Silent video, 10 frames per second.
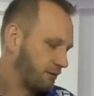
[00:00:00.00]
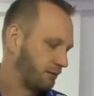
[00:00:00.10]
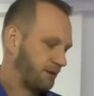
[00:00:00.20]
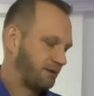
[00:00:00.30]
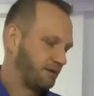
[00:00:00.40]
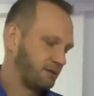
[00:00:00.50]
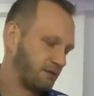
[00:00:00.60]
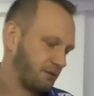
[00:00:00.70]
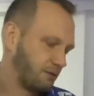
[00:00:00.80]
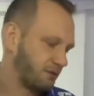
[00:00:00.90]
this
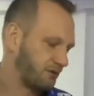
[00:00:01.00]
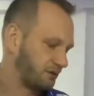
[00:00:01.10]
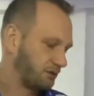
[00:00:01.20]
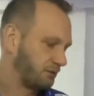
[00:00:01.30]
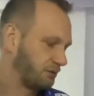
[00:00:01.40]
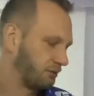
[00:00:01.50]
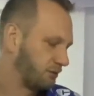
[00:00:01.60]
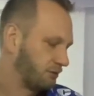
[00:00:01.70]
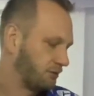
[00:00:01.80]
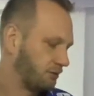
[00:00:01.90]
causes
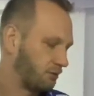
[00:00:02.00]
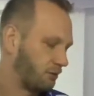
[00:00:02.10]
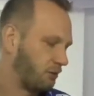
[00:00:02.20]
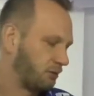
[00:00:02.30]
all